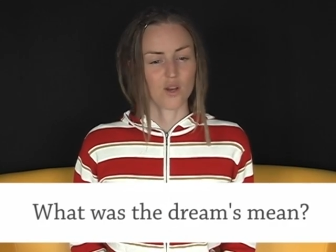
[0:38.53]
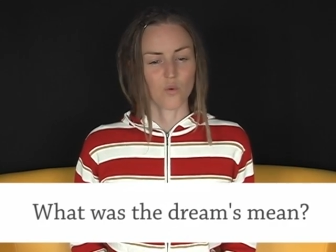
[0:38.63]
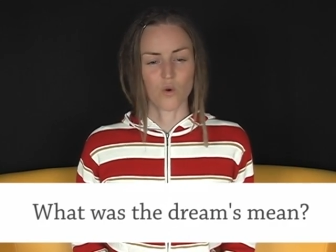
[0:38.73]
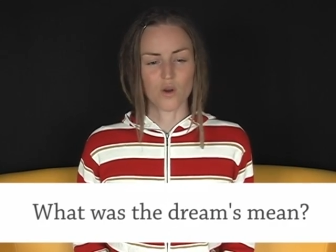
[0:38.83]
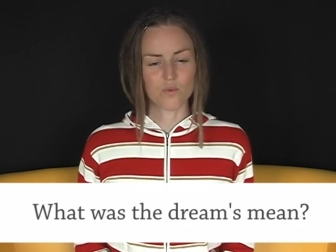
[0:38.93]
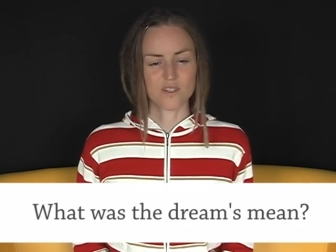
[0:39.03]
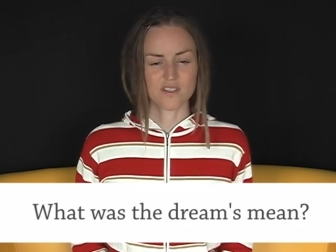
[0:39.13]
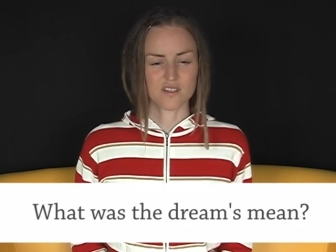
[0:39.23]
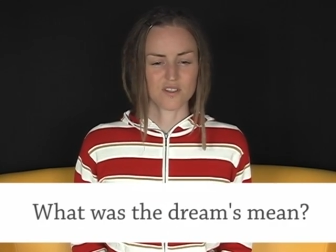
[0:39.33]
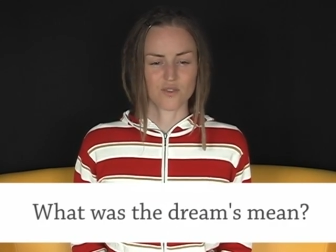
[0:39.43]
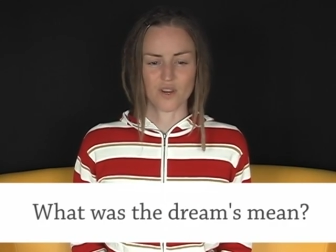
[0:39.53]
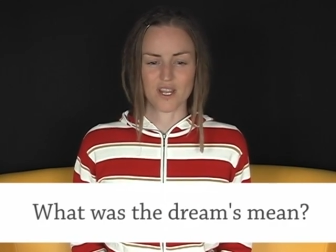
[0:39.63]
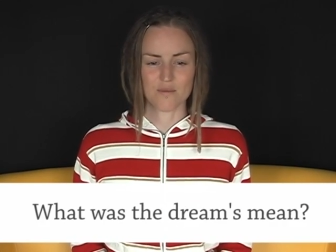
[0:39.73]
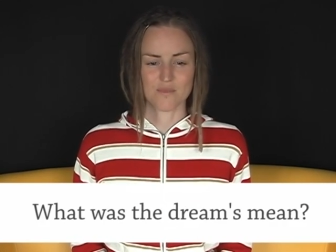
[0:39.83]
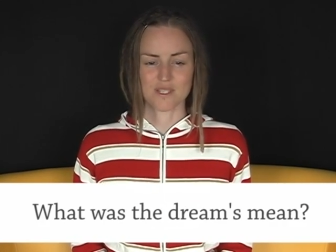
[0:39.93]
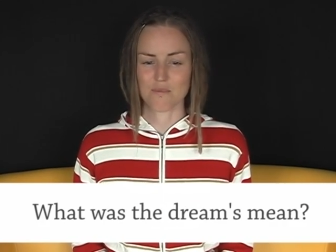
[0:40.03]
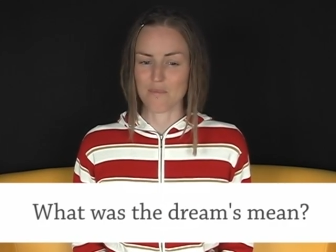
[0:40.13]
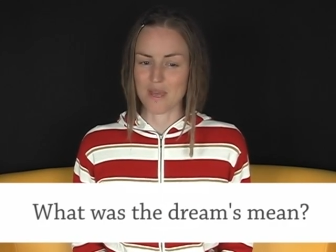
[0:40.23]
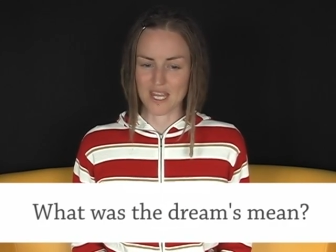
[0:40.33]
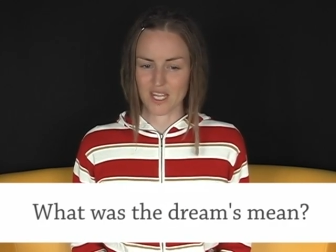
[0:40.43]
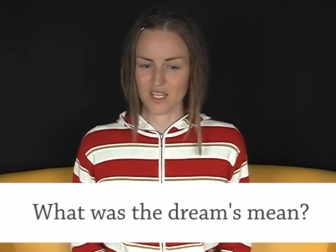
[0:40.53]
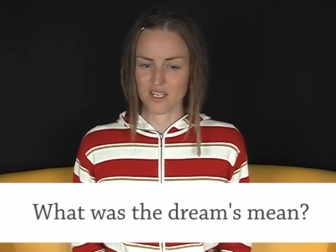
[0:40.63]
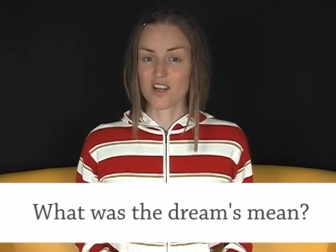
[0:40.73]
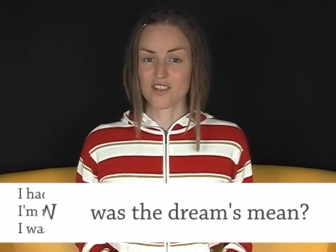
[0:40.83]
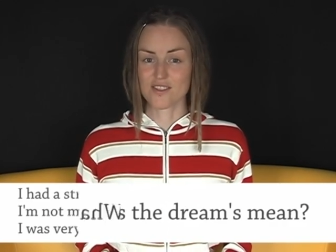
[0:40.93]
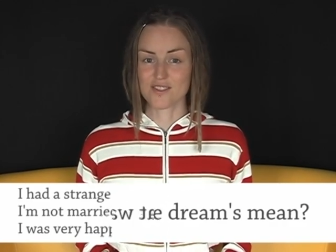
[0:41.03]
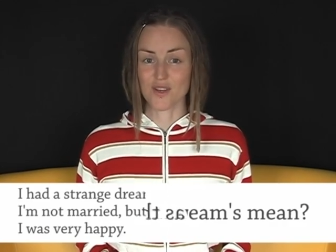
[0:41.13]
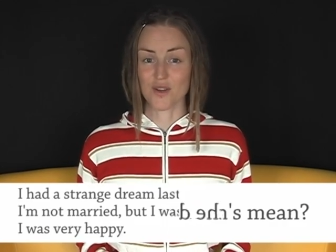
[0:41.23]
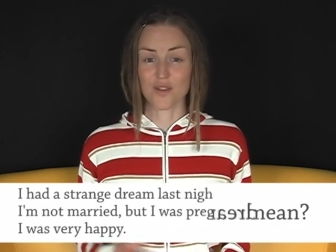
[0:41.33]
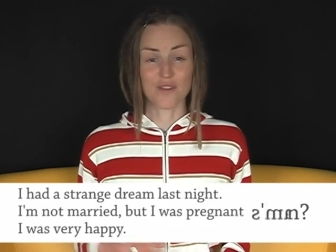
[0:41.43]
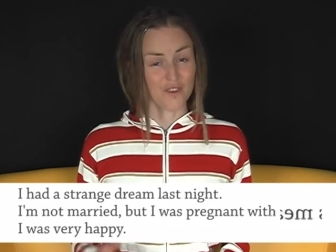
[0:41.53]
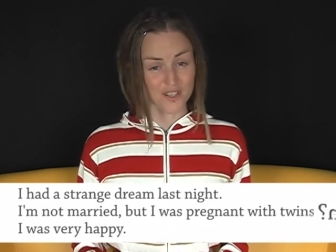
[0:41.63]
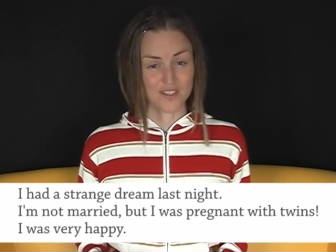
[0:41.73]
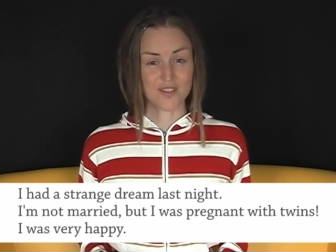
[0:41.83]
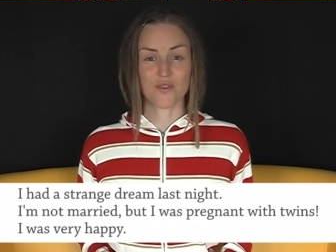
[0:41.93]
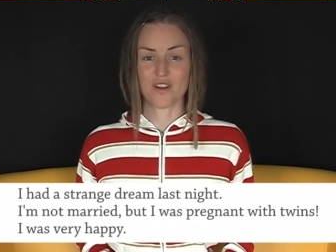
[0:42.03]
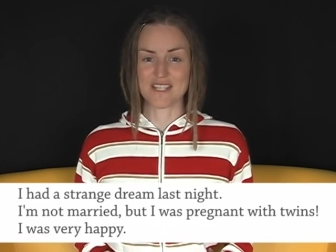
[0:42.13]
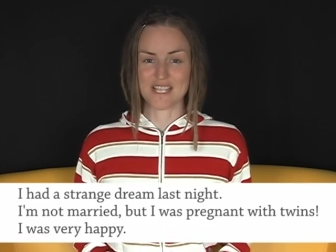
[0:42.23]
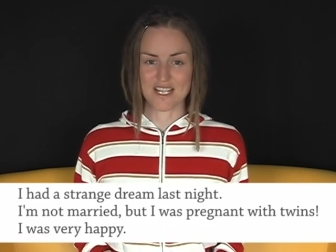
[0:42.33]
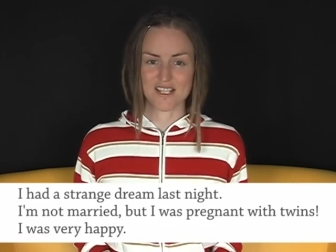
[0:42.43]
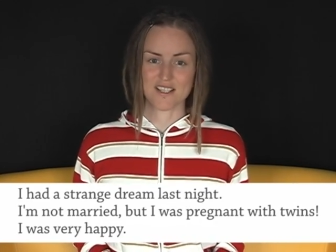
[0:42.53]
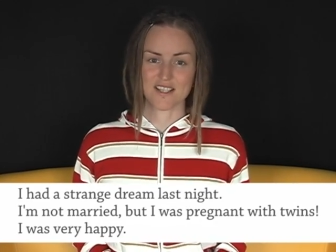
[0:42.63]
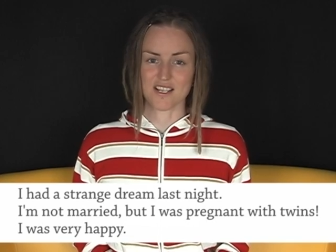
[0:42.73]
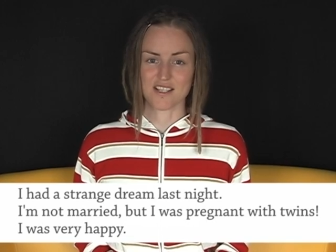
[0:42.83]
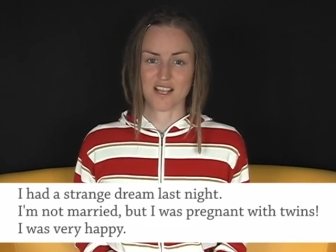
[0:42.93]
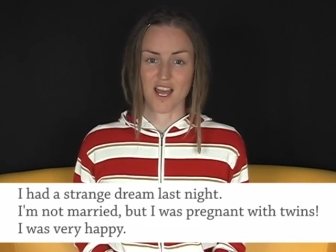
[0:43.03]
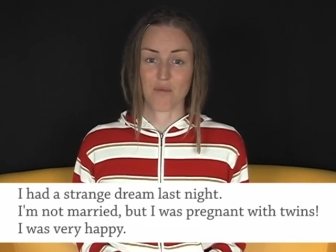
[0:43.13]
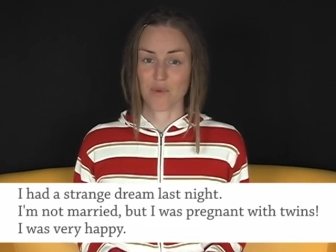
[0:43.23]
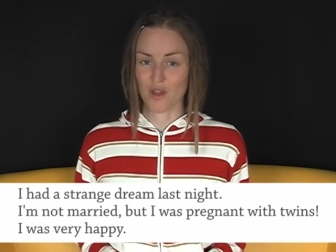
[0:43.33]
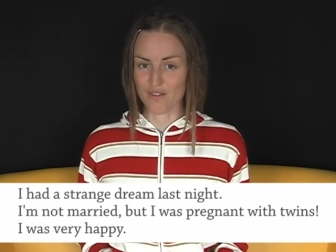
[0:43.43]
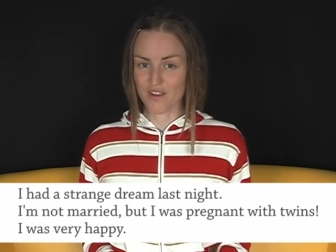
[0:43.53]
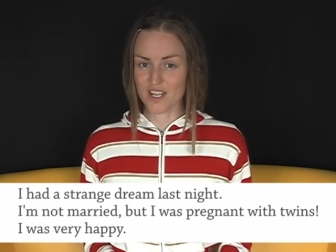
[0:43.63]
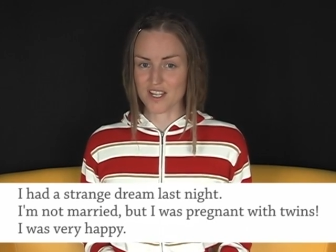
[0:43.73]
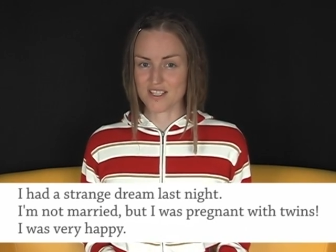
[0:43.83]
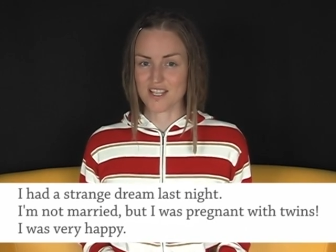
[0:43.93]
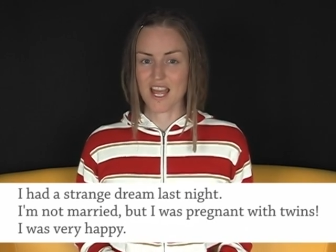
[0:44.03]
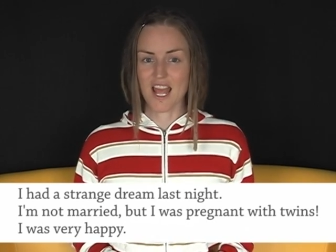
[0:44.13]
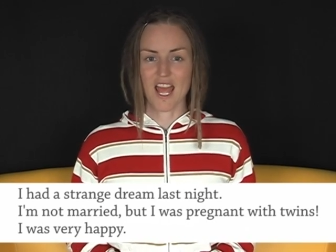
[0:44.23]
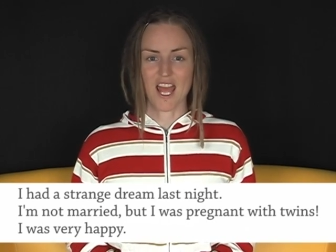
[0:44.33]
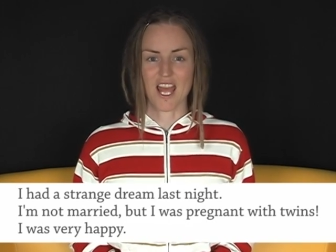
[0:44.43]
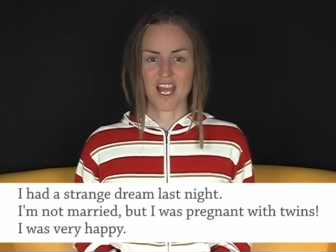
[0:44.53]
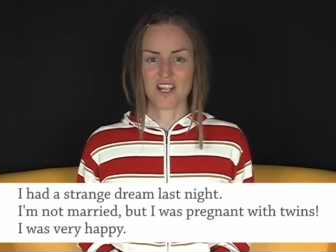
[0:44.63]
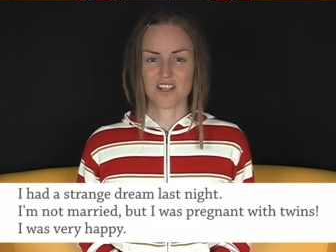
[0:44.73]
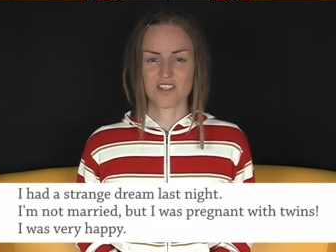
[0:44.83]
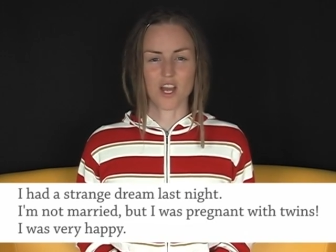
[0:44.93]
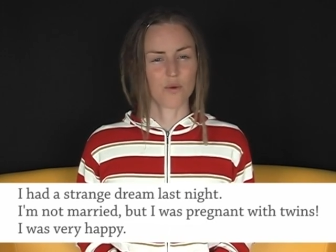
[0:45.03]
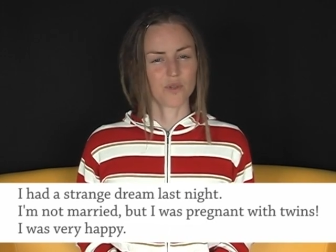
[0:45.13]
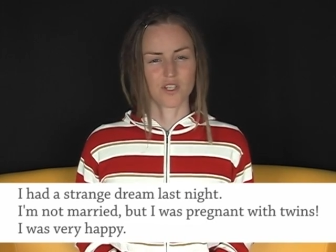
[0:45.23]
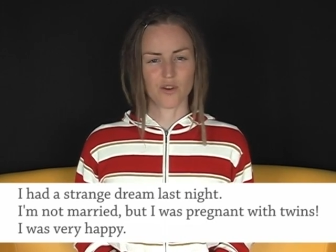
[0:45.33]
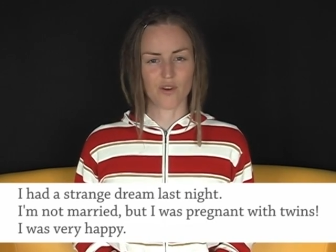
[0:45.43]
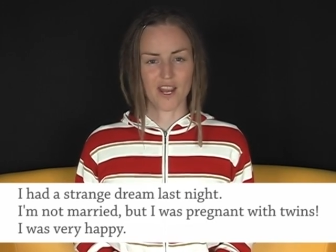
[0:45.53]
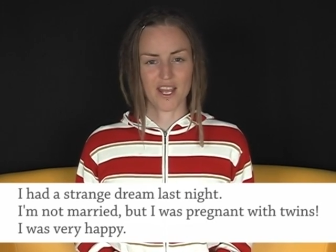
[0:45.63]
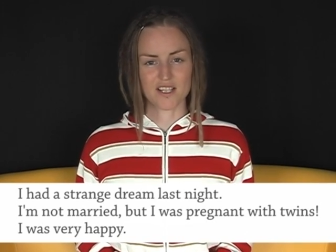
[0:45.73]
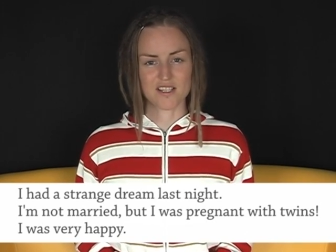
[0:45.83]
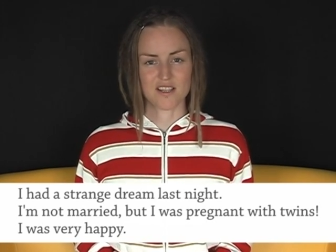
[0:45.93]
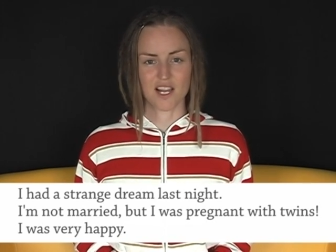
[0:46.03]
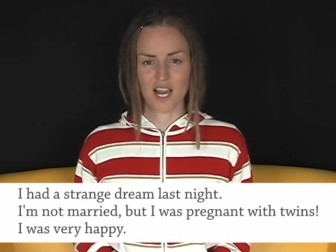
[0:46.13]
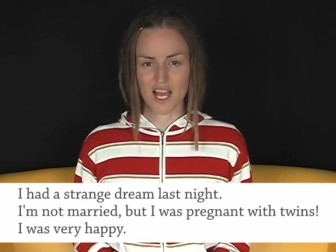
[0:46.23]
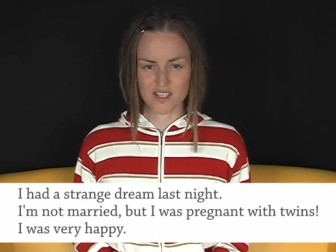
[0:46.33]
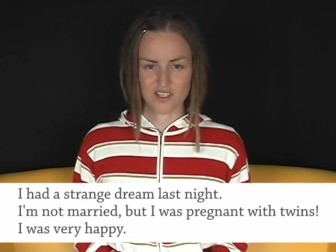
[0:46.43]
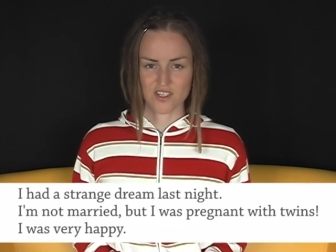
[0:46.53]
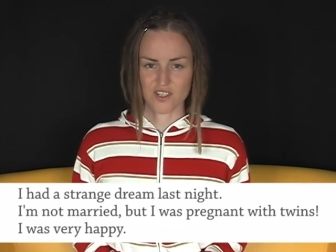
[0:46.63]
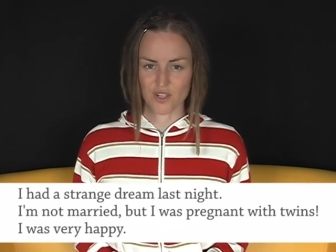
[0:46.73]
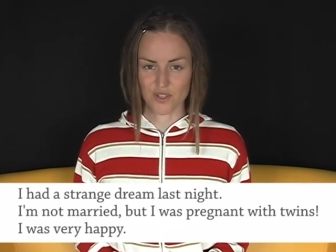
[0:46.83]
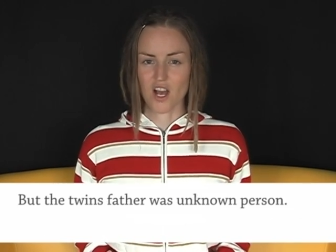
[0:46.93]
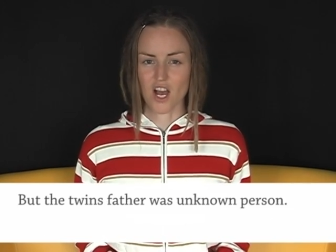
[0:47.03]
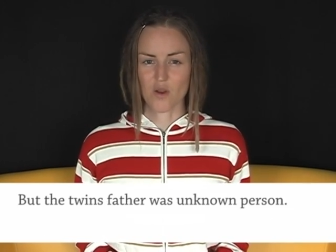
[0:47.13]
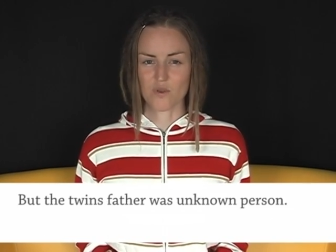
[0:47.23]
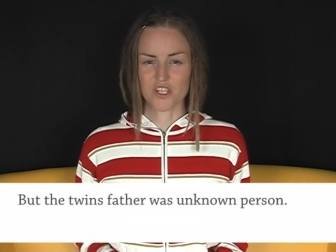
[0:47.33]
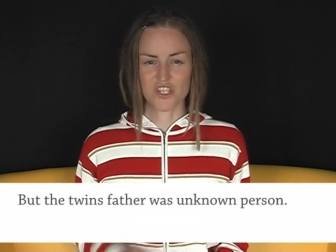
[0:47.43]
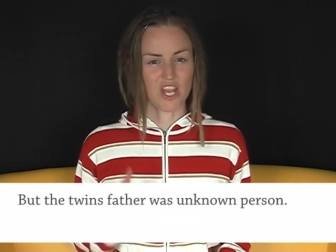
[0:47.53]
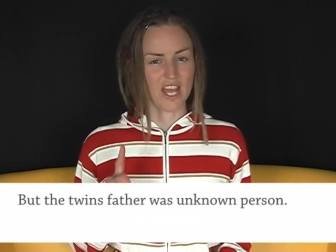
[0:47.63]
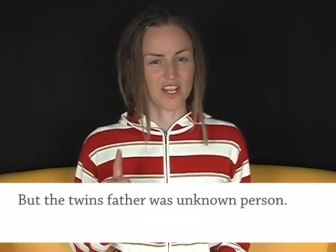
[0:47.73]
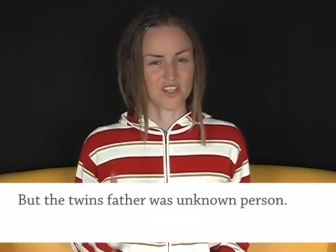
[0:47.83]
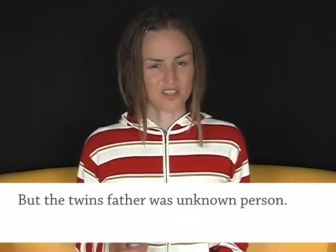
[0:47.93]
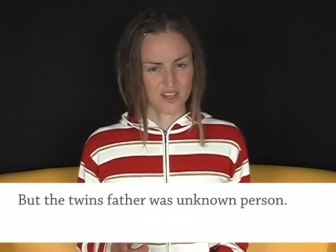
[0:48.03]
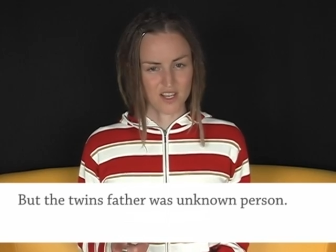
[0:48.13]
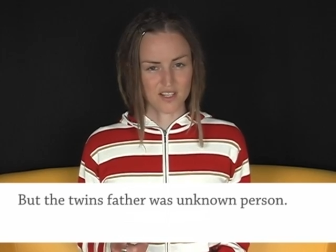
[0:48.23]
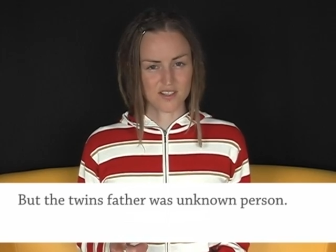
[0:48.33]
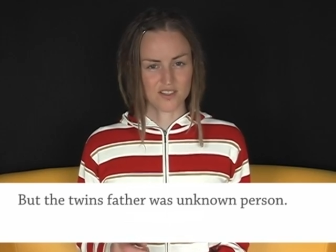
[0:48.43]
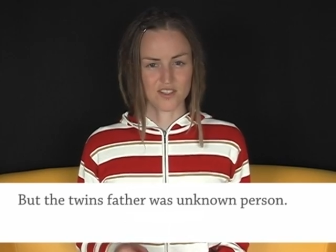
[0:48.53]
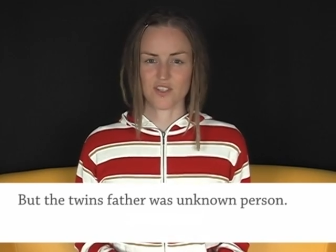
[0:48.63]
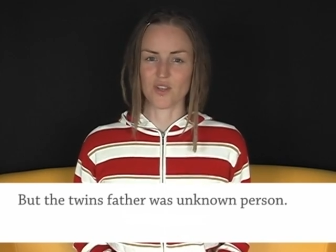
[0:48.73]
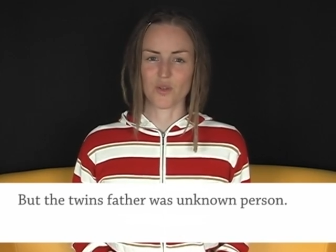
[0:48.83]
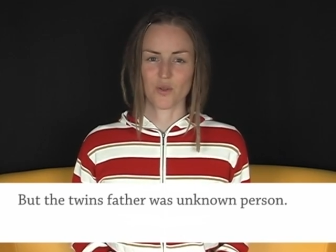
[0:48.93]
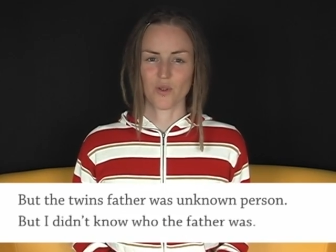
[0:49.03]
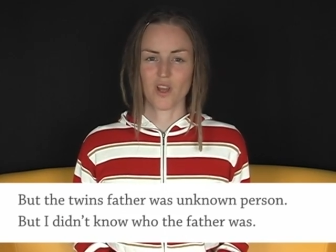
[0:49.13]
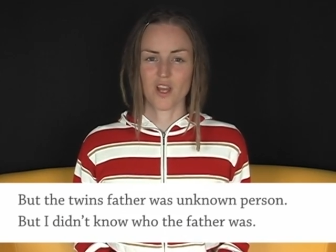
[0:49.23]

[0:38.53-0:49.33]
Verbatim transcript: What was the dreams mean? So the first three sentences are perfect and I would correct the last two. I would change this to